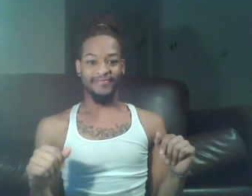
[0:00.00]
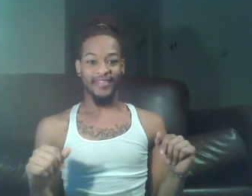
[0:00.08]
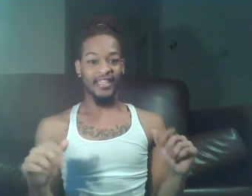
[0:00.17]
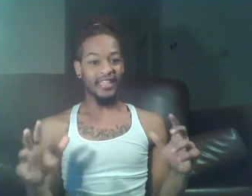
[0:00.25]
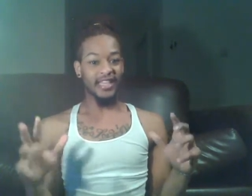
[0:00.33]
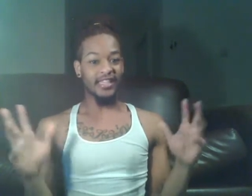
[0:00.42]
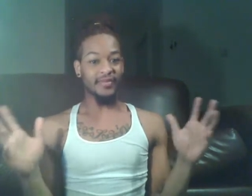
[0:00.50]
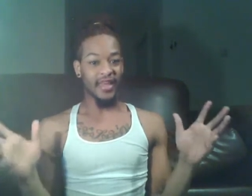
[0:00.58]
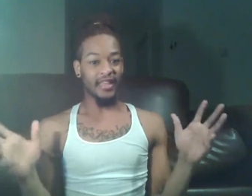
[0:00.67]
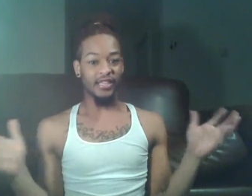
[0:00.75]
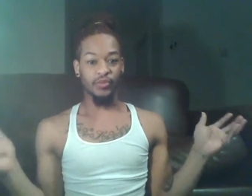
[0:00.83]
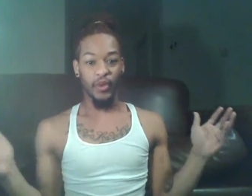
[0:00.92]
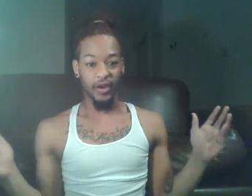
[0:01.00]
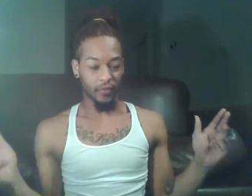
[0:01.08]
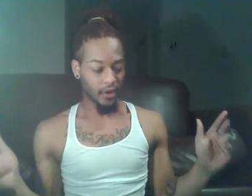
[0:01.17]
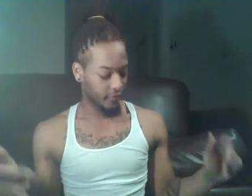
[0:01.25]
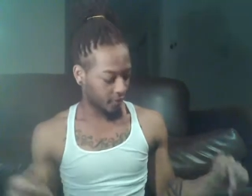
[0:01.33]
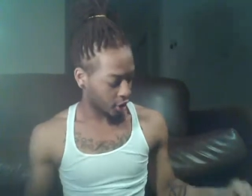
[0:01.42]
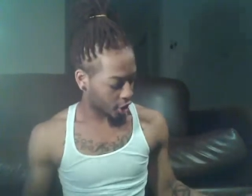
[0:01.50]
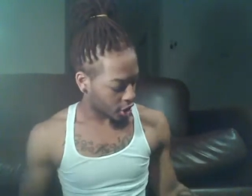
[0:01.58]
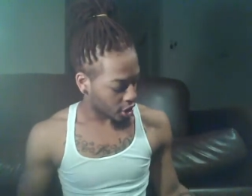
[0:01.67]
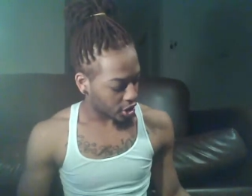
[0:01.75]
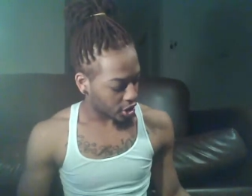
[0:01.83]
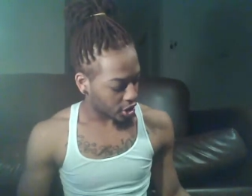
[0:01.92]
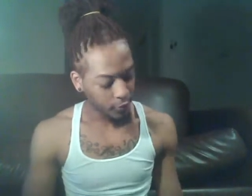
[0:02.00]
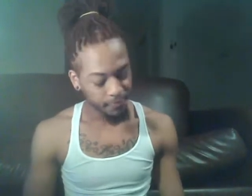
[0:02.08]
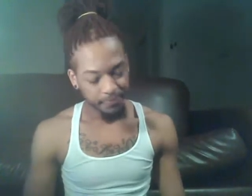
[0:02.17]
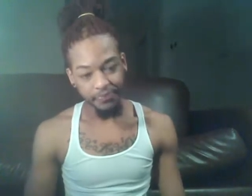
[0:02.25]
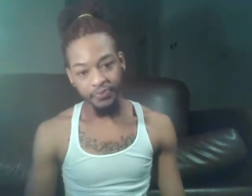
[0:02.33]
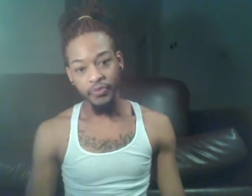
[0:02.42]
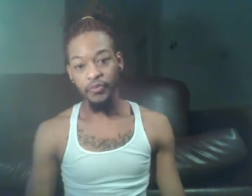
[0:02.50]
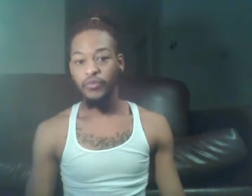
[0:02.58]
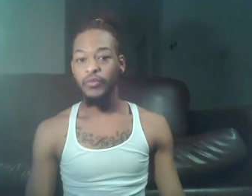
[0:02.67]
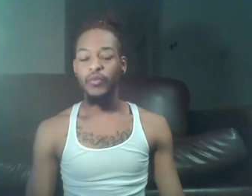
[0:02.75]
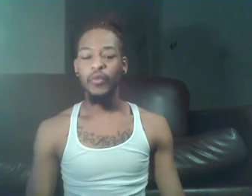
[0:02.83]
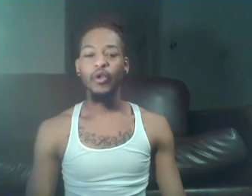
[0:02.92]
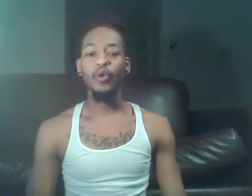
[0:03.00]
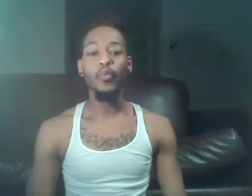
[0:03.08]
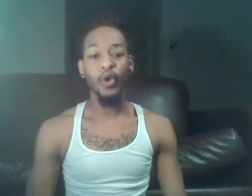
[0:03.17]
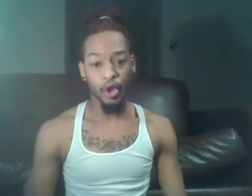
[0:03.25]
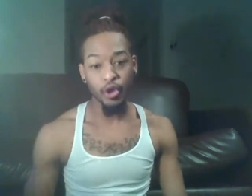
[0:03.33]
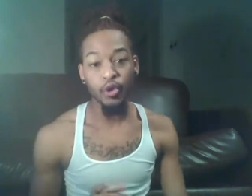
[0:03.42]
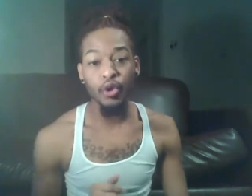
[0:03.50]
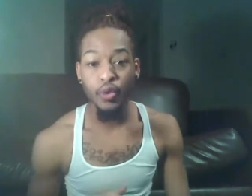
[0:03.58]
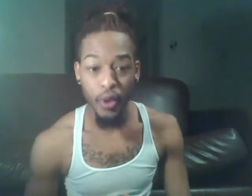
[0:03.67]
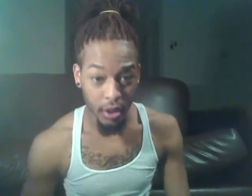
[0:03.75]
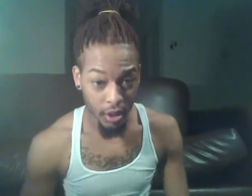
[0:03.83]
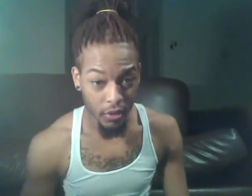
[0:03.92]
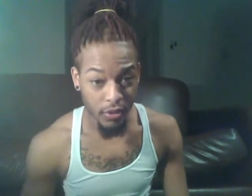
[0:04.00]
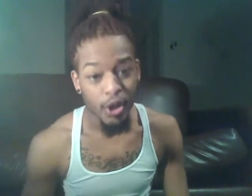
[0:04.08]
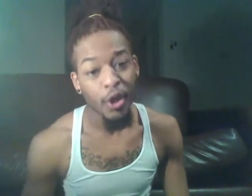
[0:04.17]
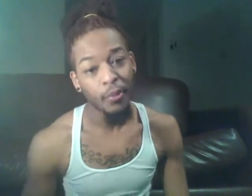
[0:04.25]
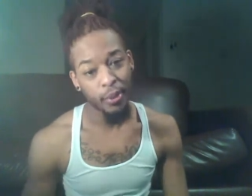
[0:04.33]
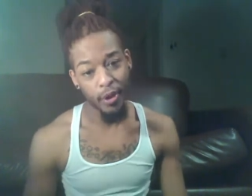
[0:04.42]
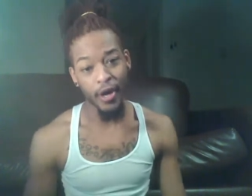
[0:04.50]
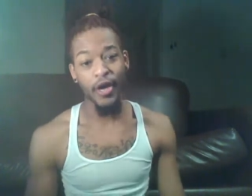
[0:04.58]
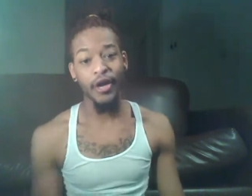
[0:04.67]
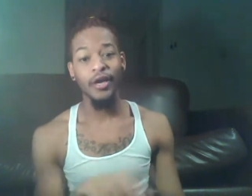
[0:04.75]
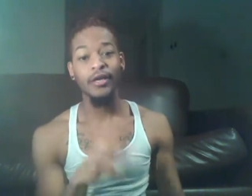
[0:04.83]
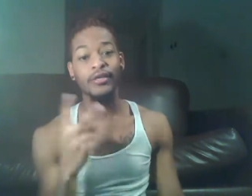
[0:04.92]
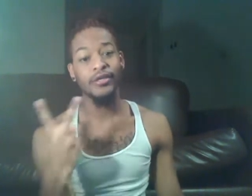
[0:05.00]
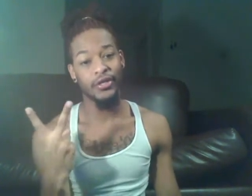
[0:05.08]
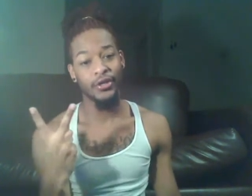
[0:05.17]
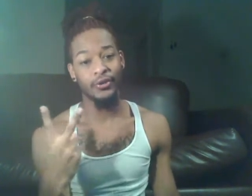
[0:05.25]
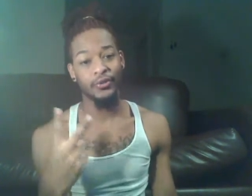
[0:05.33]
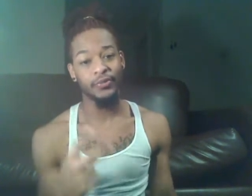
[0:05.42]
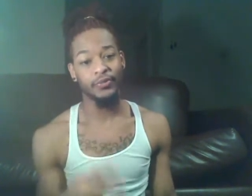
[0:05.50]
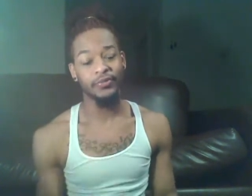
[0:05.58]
Good things, bad things, whatever, whatever. So, we're going to do a quick notes part 2.